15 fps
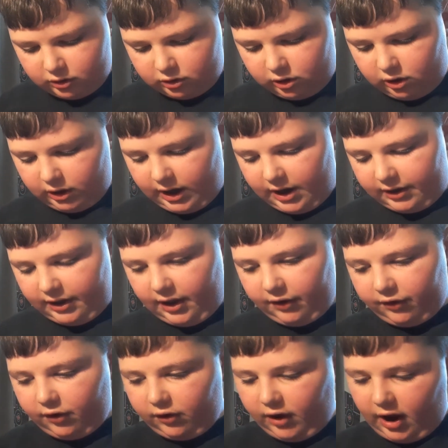Okay,
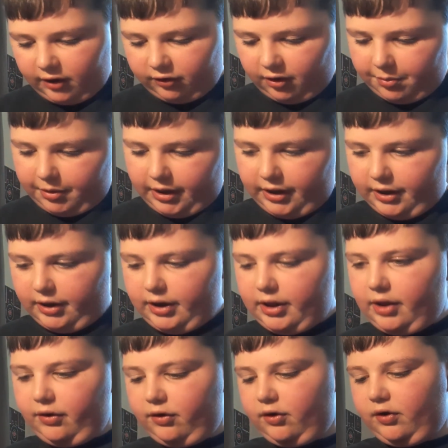this is actually pretty good.
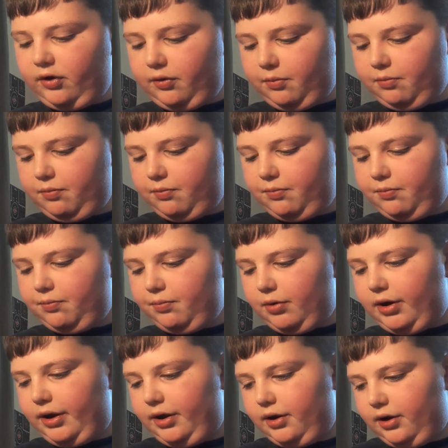This is
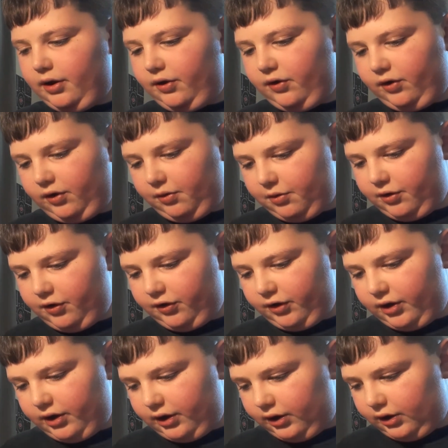pretty good, so we're just
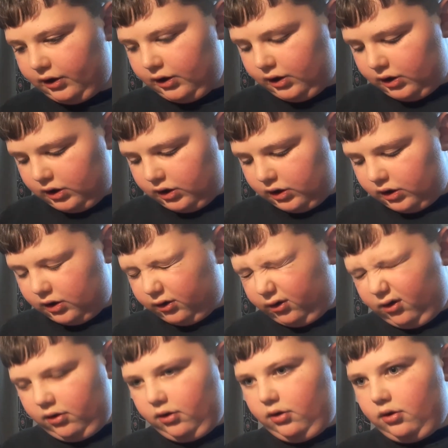gonna
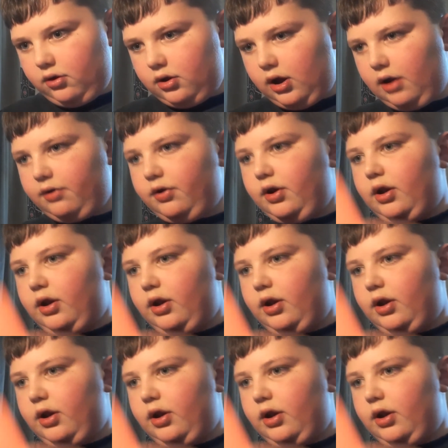have to